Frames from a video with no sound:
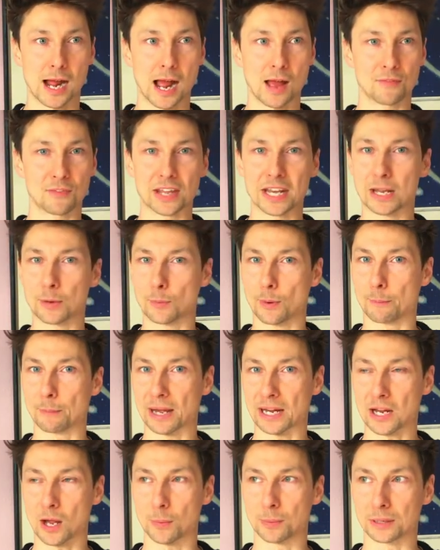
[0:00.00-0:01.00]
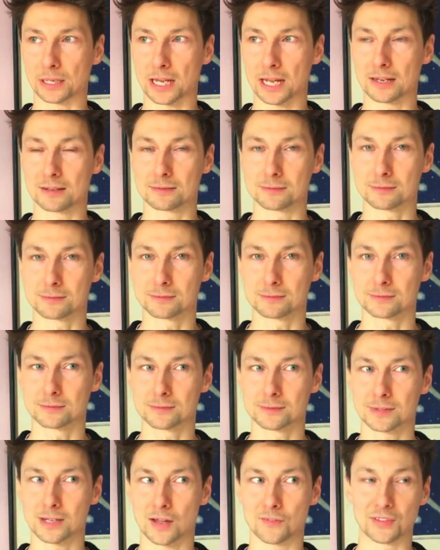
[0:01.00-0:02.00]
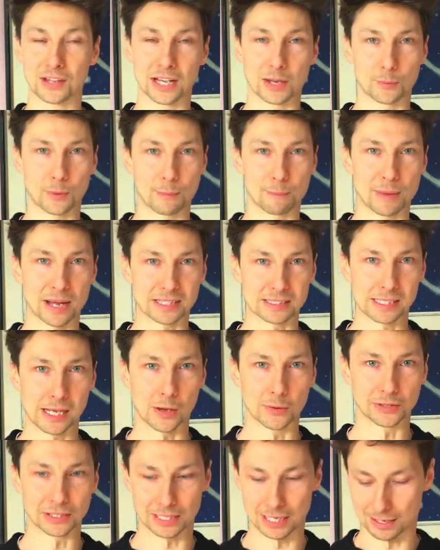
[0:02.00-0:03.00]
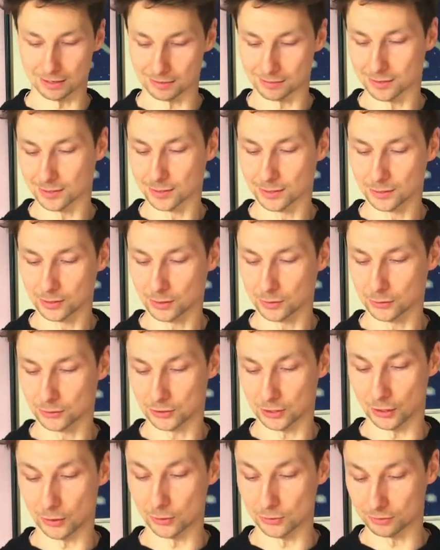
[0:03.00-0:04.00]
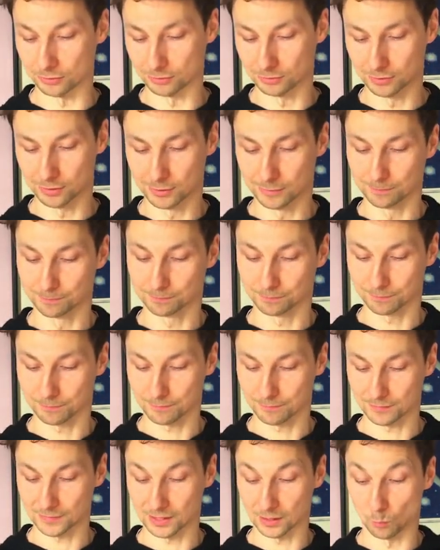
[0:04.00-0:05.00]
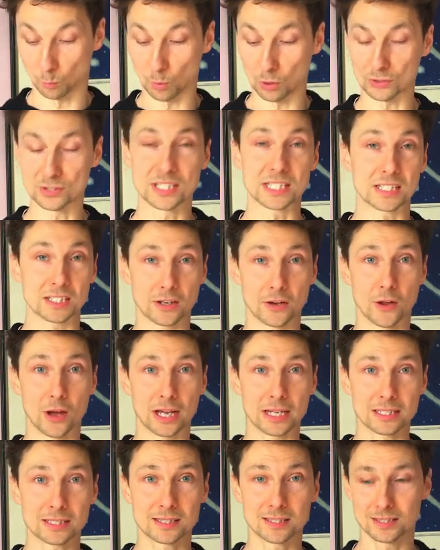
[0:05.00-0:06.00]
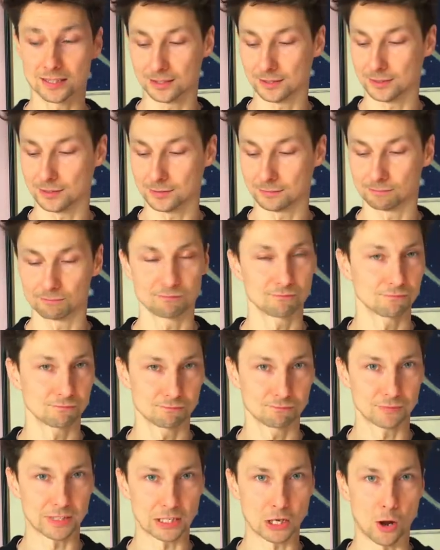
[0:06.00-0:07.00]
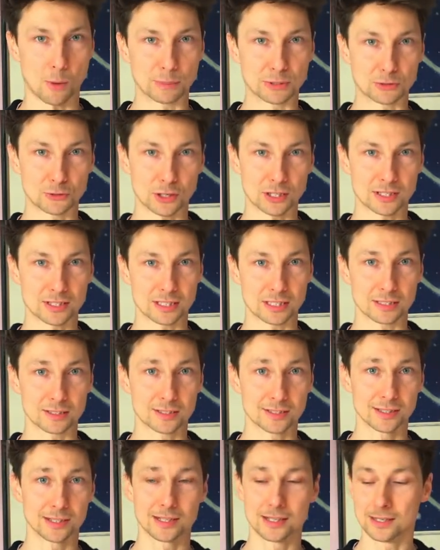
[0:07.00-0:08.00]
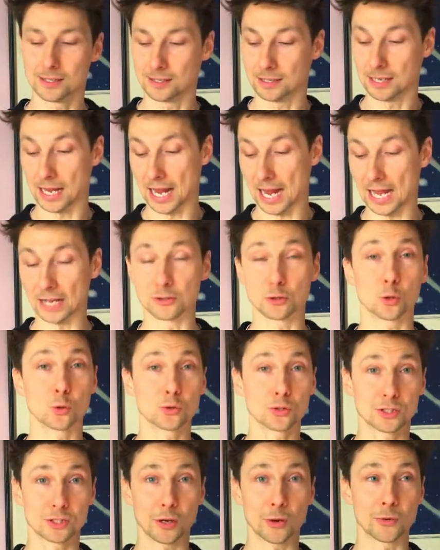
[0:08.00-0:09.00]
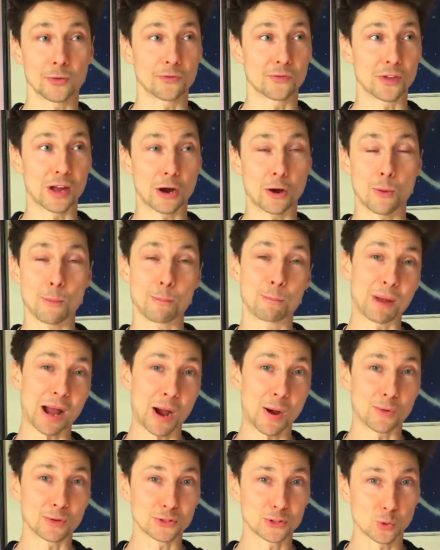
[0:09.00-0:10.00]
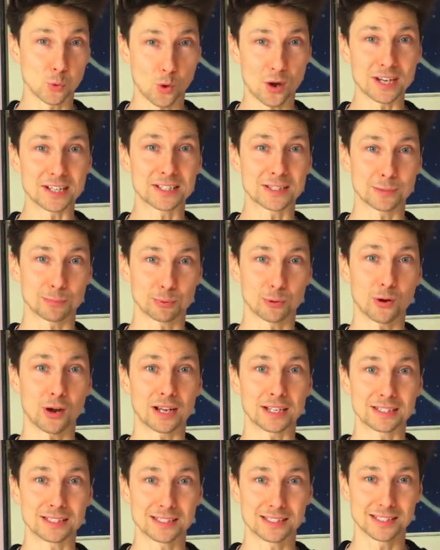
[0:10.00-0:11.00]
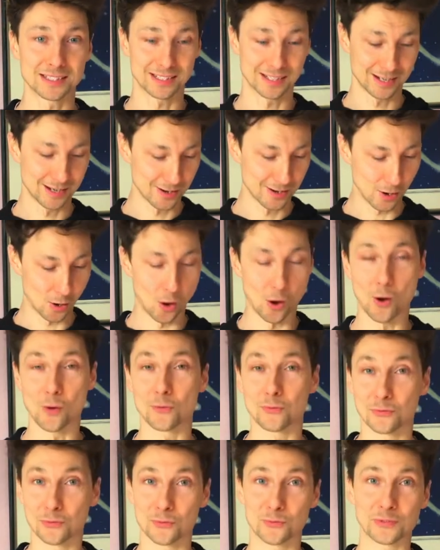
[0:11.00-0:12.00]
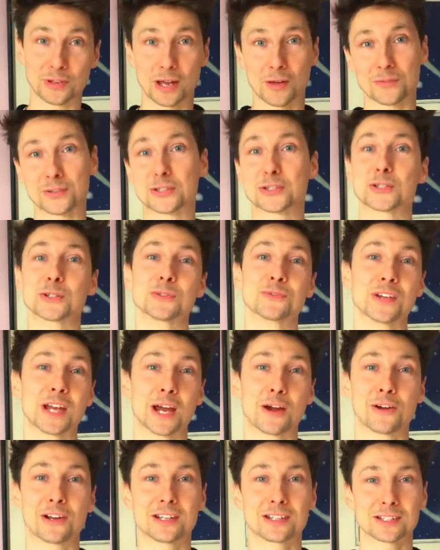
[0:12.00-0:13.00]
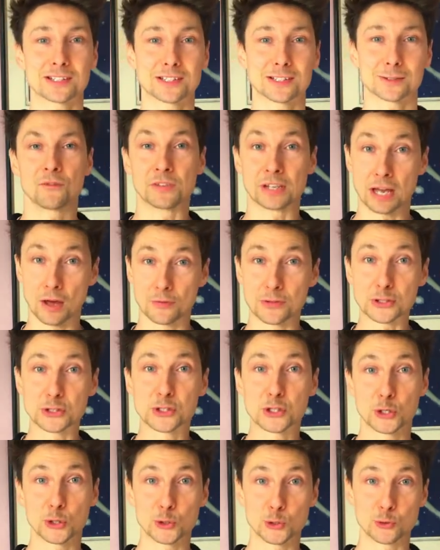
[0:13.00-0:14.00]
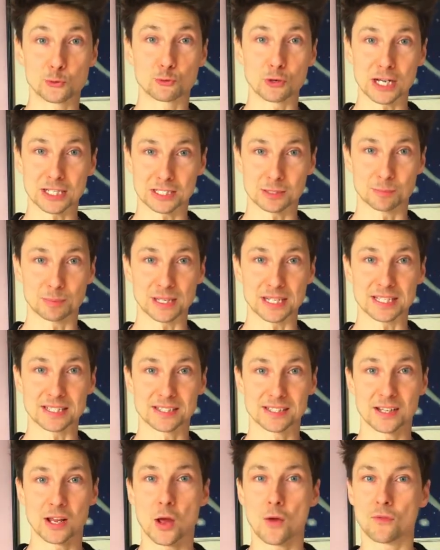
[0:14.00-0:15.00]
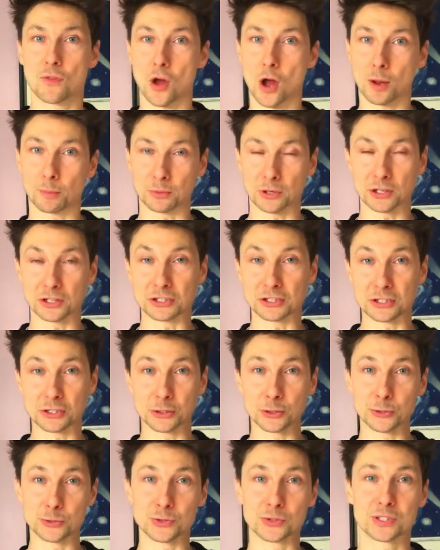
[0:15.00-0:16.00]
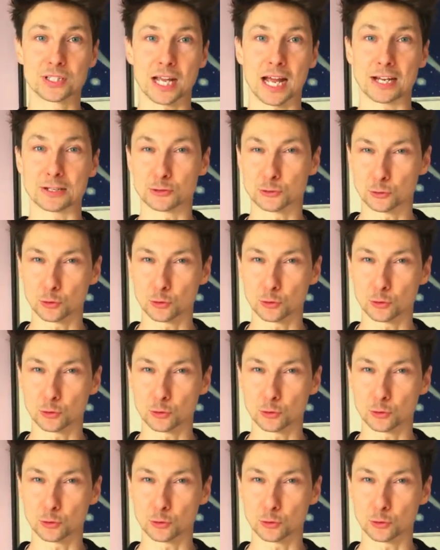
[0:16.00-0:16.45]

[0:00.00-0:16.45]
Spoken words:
and then they went back up again and then they went back down again. So whilst these are nice, they can't be trusted. And also, they're about twice the price of the other two variants. The other two recipes that I'm going to use and